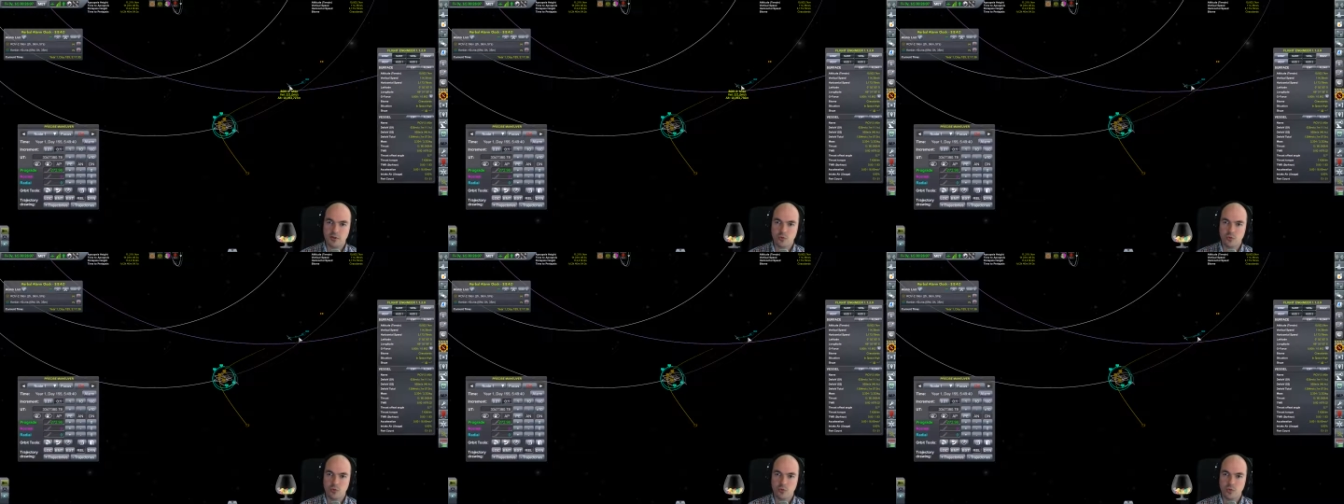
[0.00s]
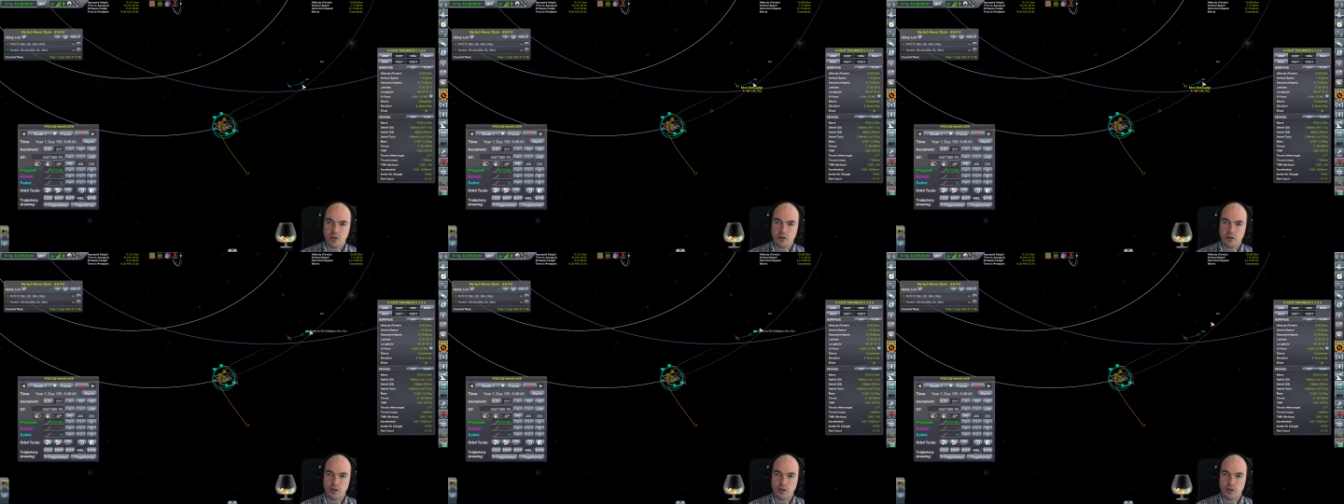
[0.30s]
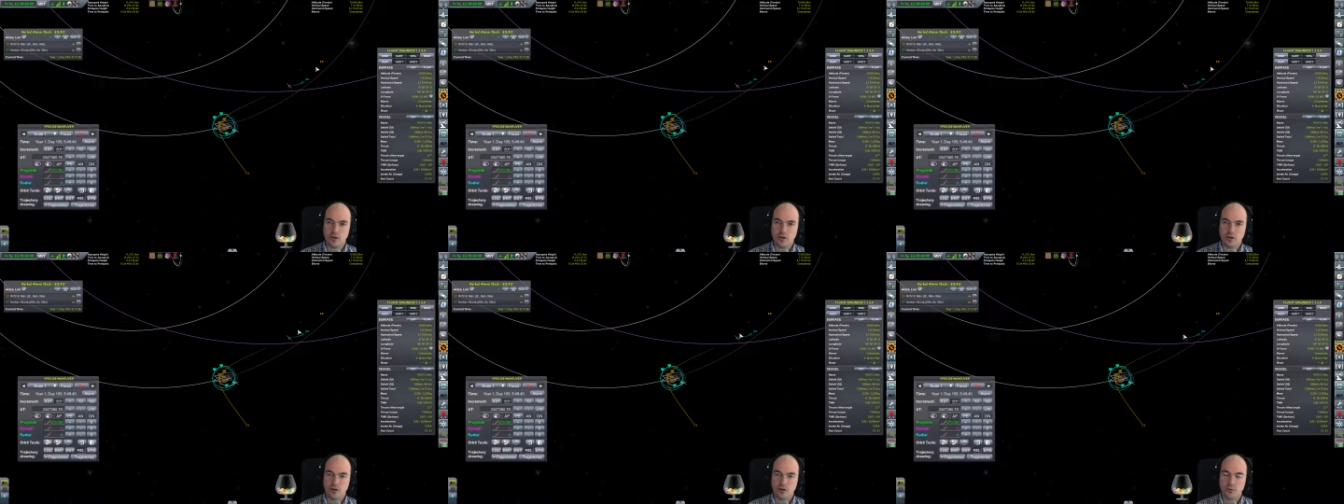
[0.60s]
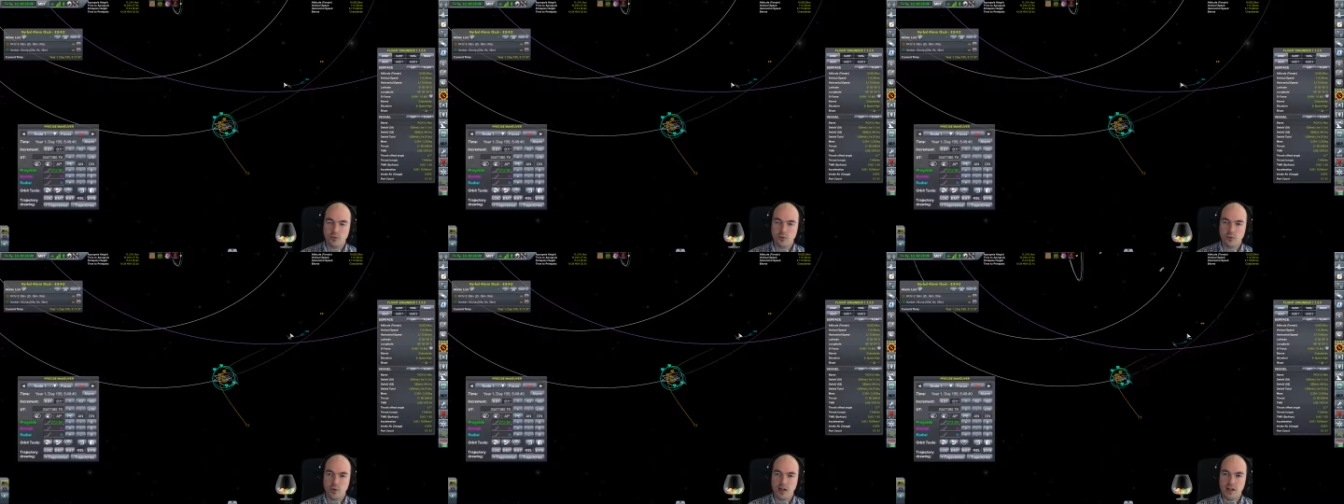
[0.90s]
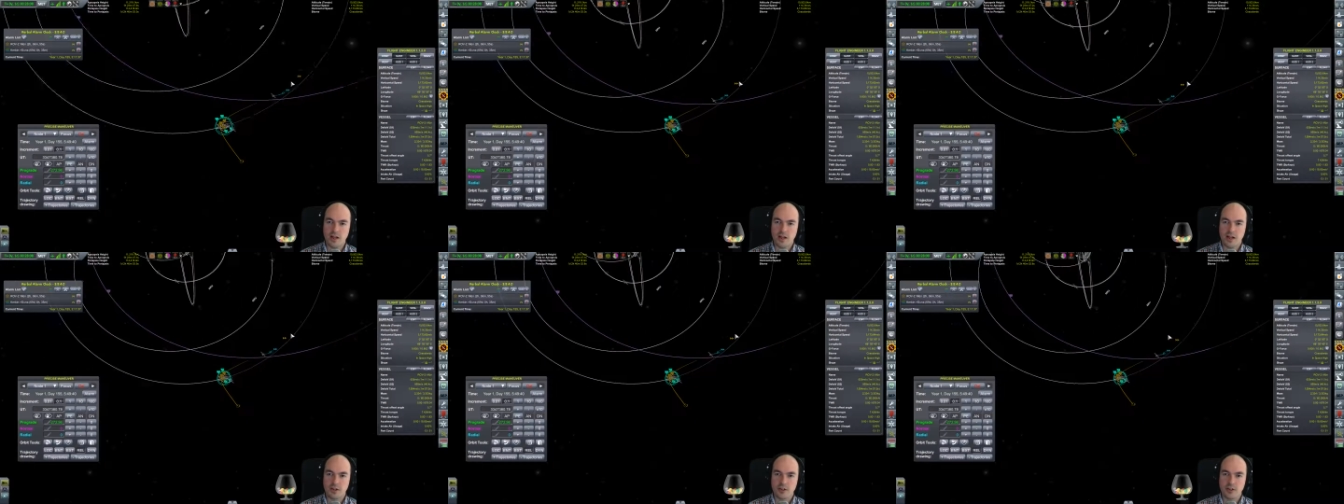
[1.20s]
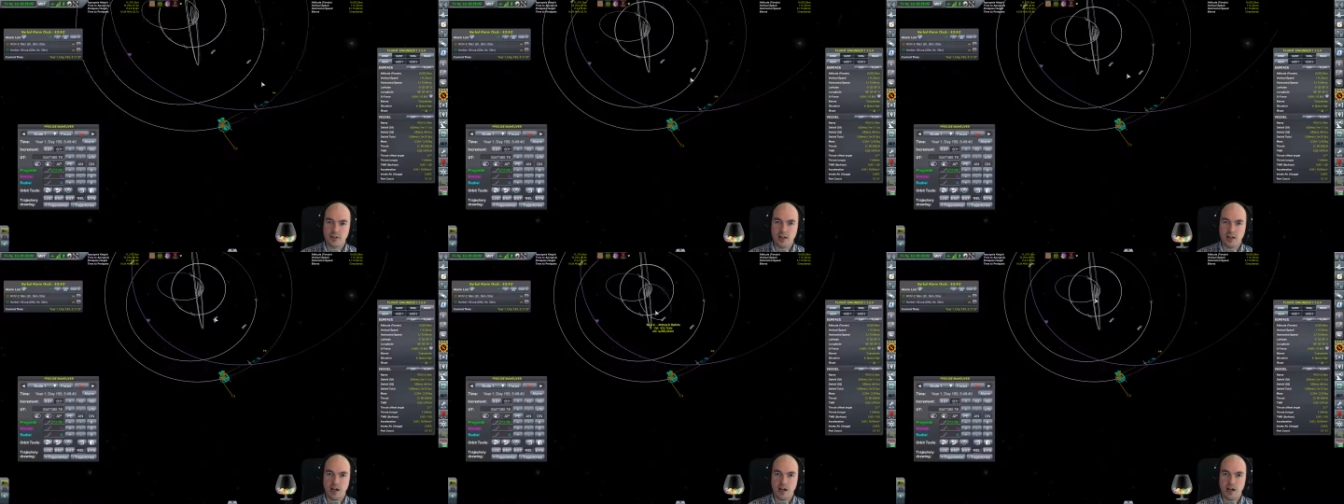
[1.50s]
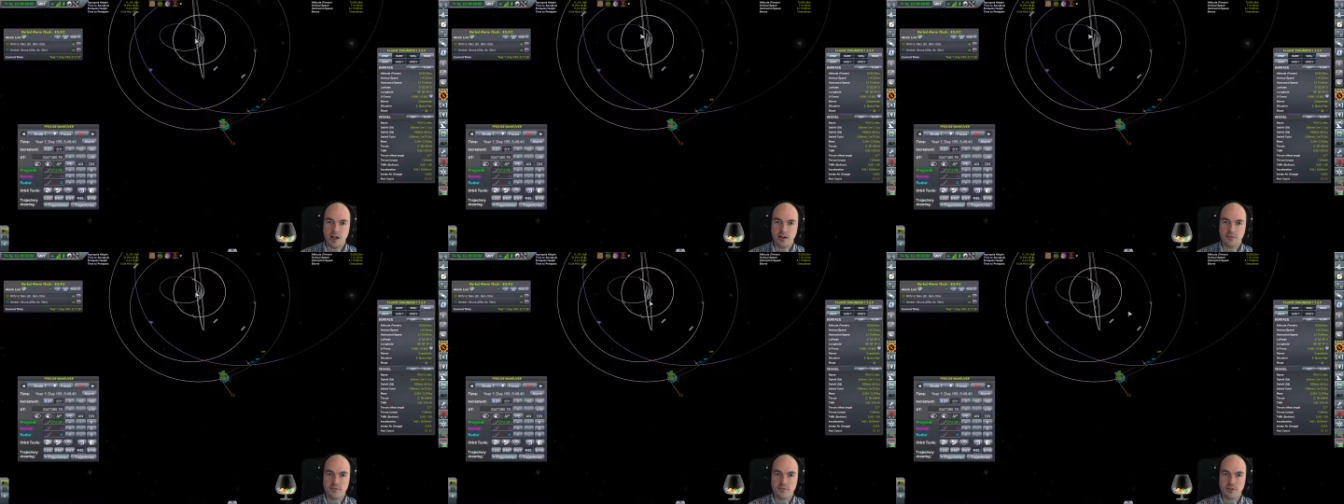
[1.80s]
We are on our way, actually,
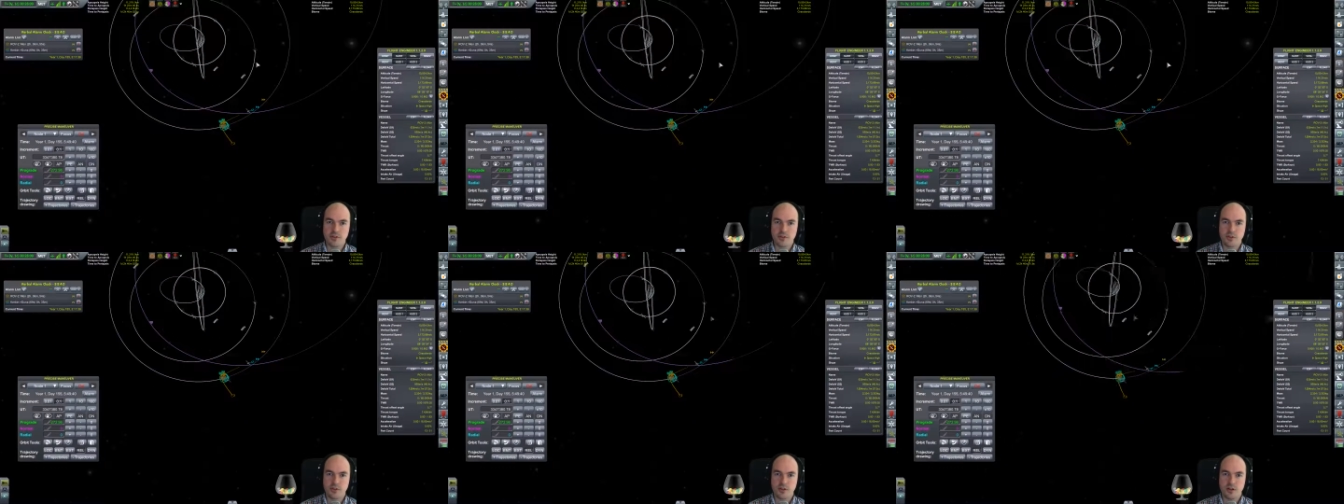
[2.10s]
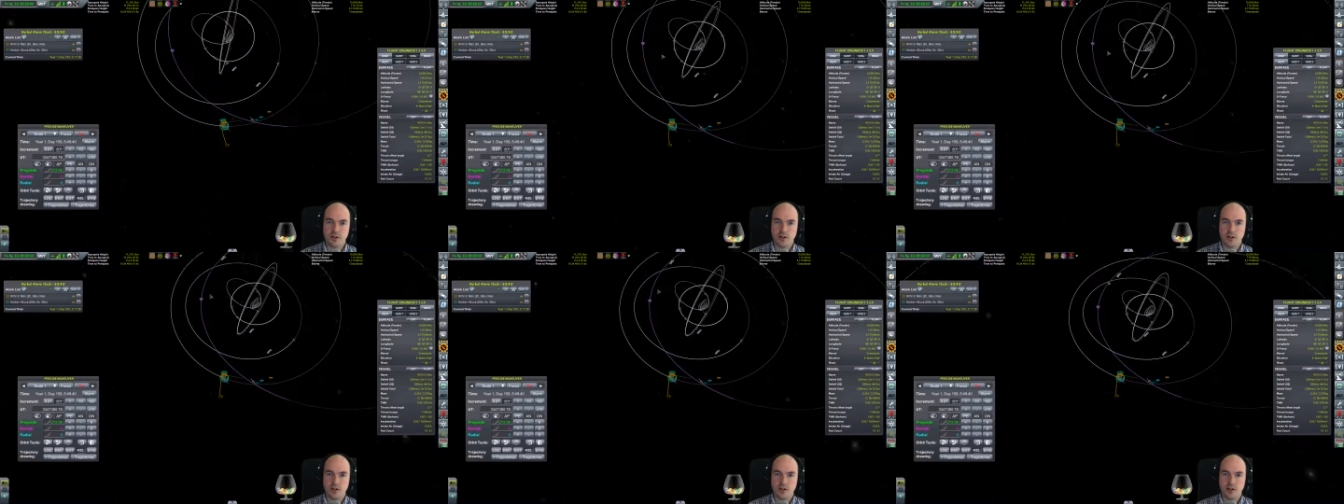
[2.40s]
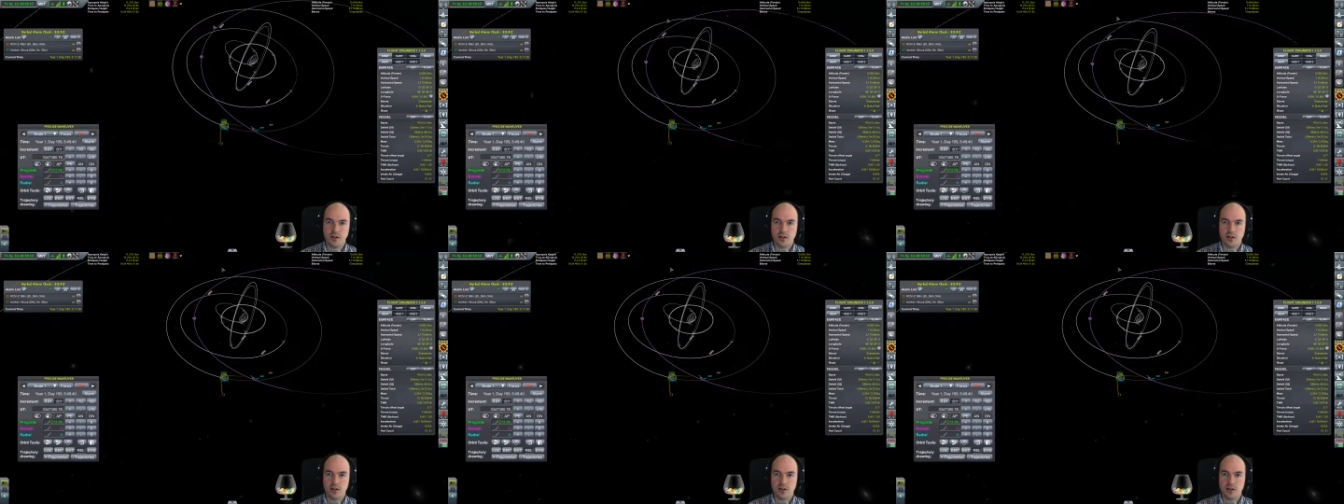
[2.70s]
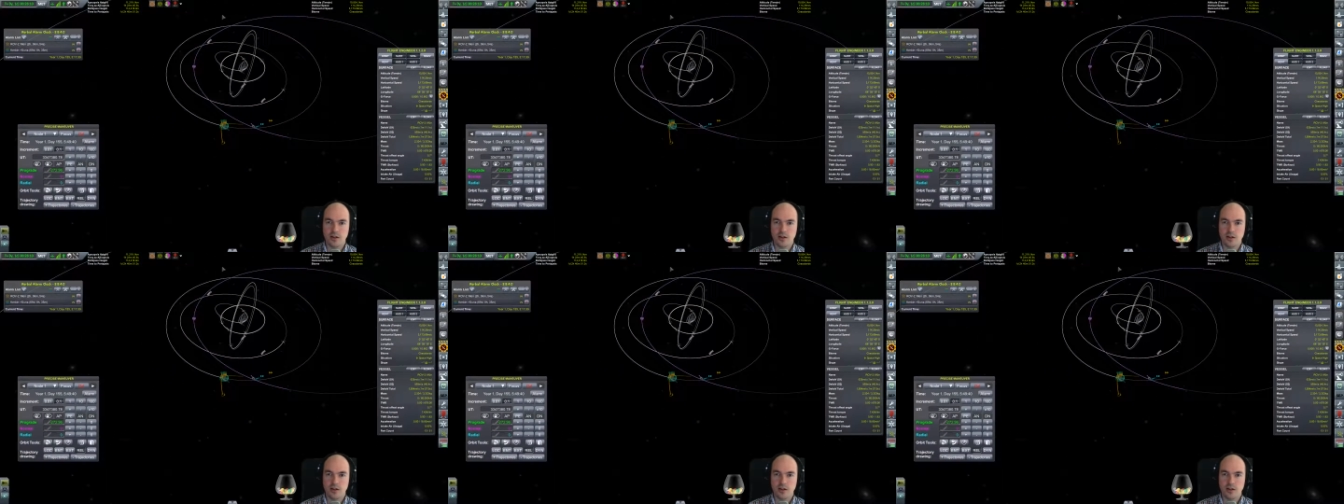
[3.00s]
after our